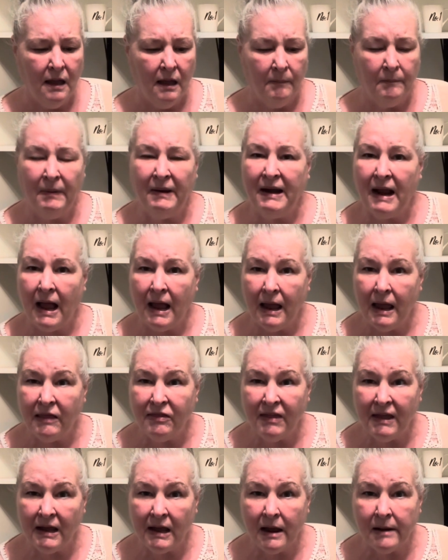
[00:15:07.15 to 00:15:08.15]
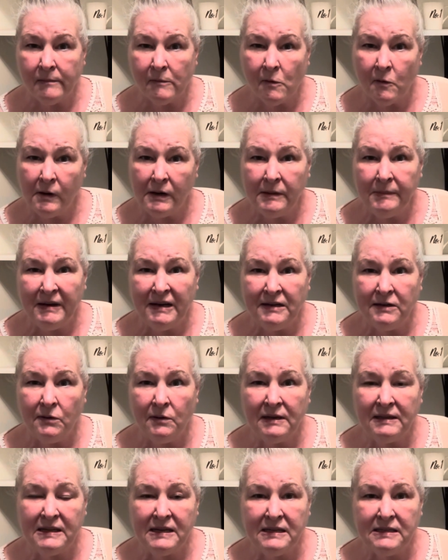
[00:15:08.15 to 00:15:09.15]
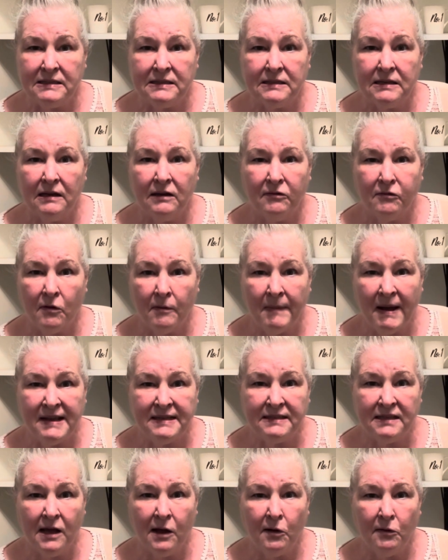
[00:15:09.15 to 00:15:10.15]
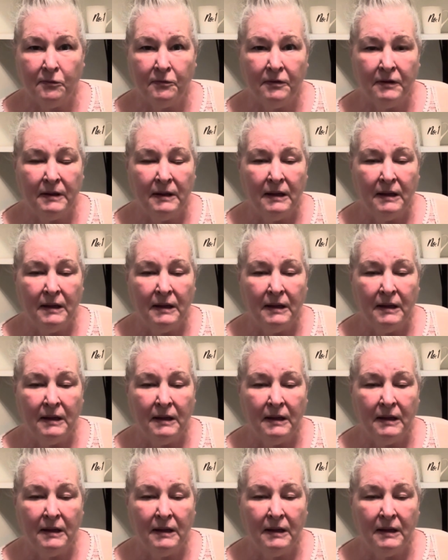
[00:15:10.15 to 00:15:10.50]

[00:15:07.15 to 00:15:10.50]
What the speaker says: But I think I'm going to be doing this for myself.